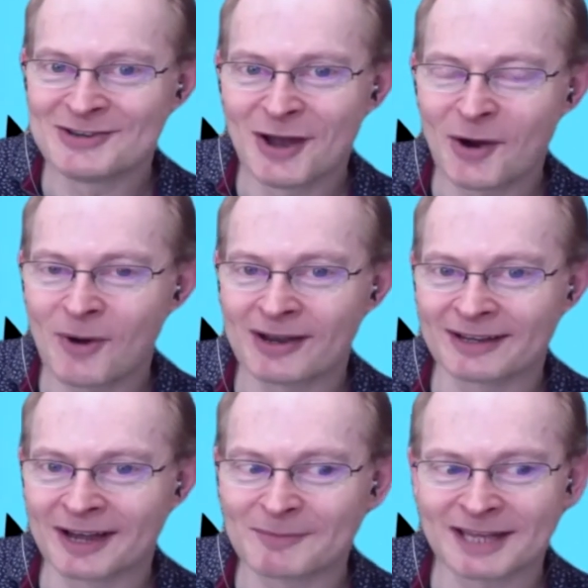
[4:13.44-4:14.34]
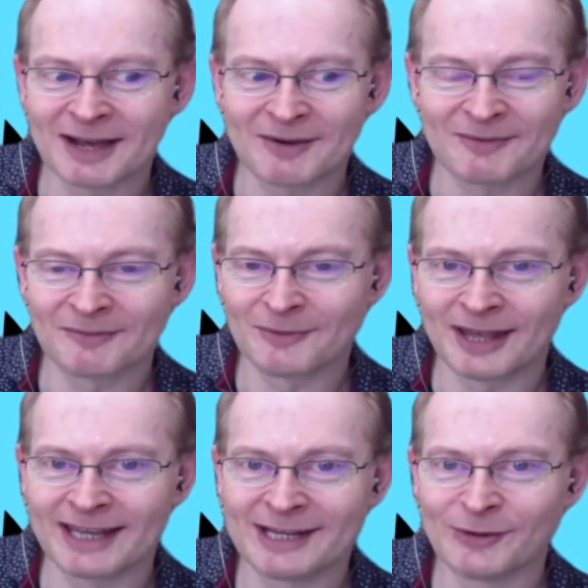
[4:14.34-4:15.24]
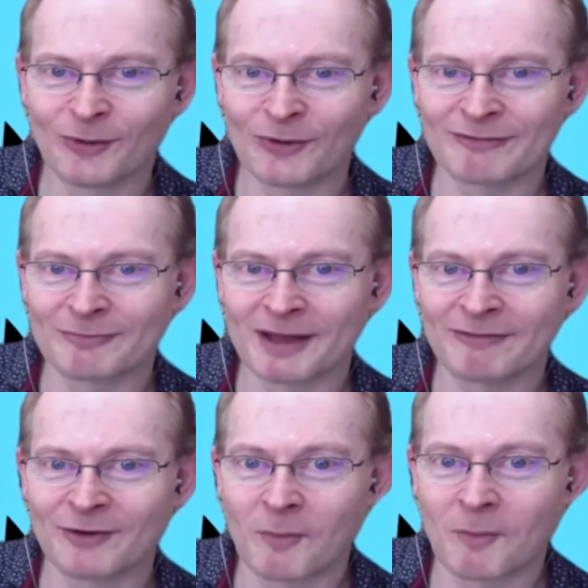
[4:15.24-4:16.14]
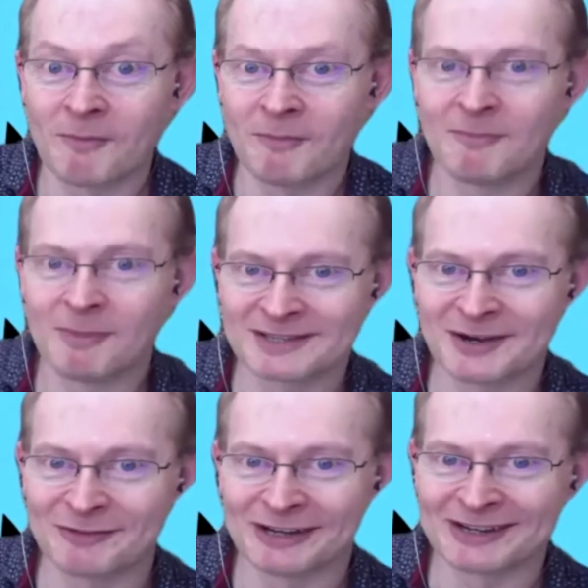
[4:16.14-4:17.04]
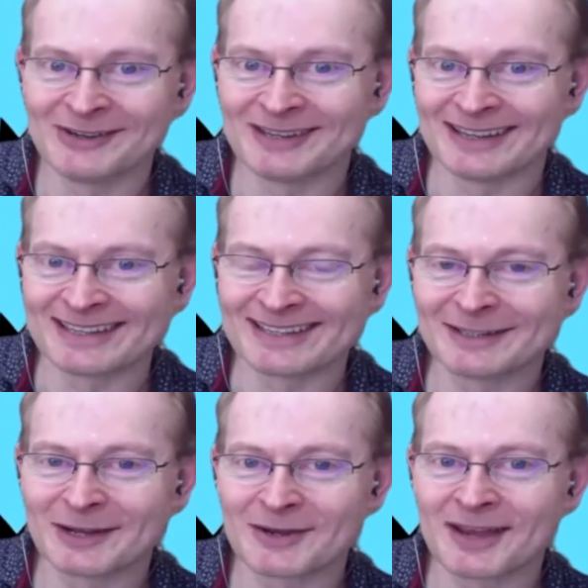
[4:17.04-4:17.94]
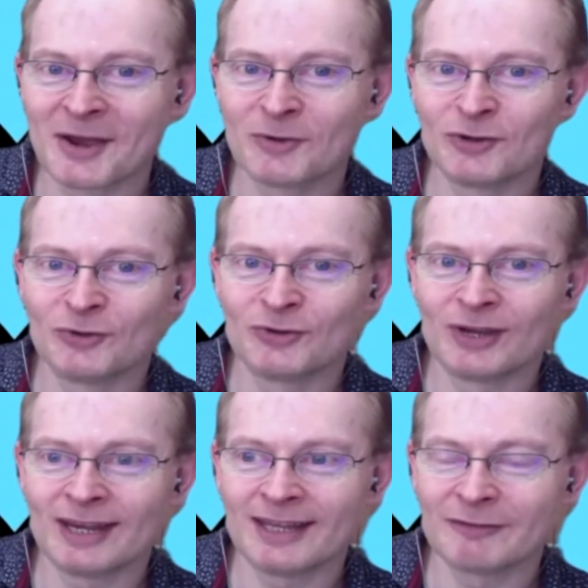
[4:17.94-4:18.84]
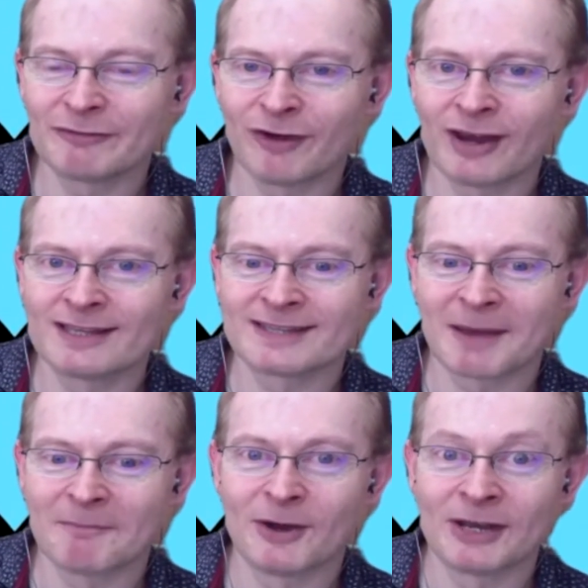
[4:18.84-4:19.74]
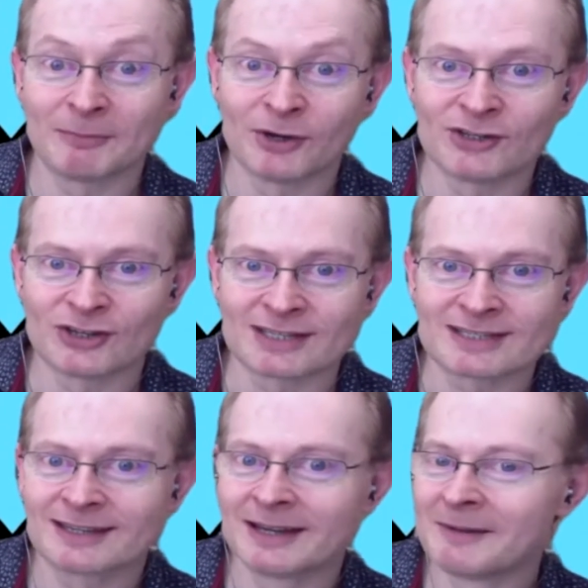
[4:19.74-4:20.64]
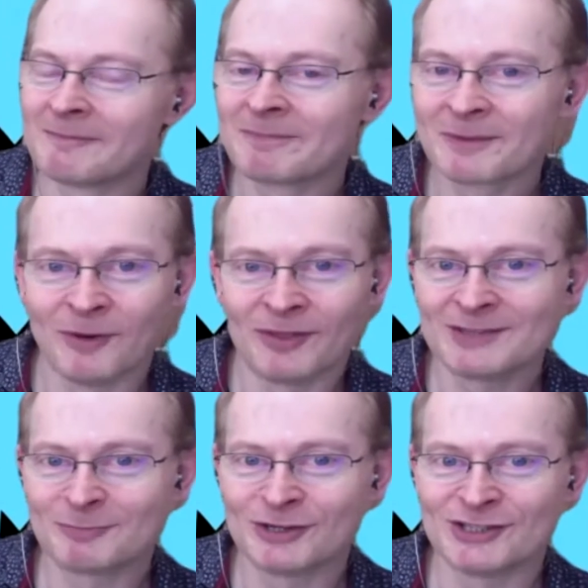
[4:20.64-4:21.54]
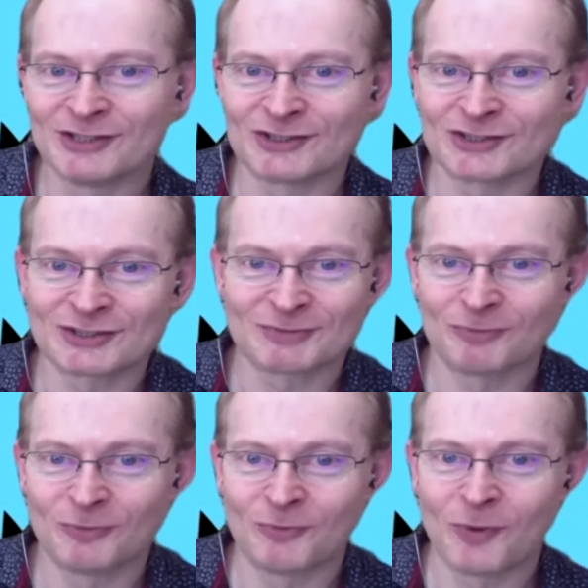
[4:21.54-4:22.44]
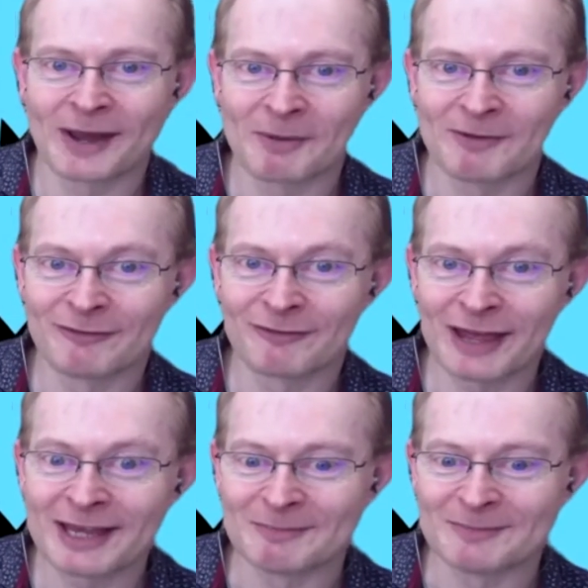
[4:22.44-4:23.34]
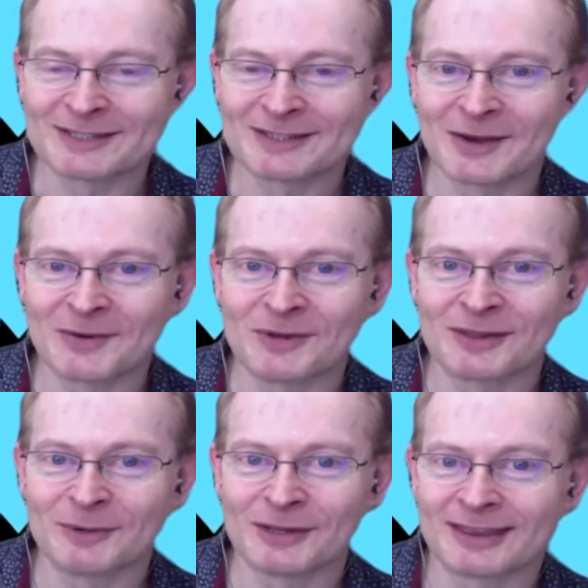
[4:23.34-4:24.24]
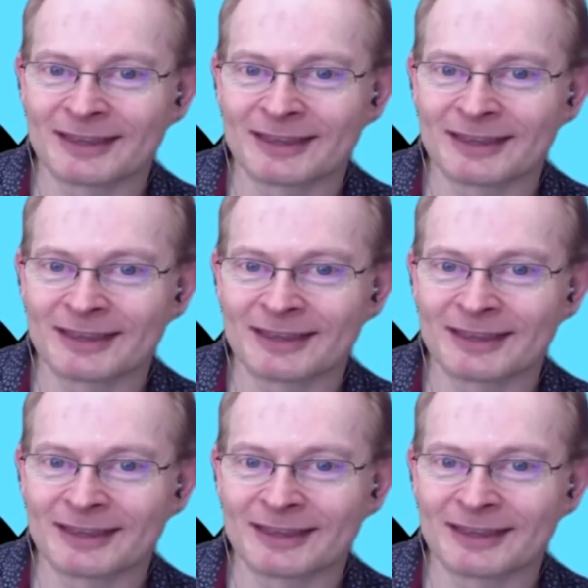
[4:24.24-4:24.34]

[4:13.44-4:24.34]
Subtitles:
one comes out with any glory from that film, myself included. You hear the phrase burning bridges. Well, these bridges just went up in flames, with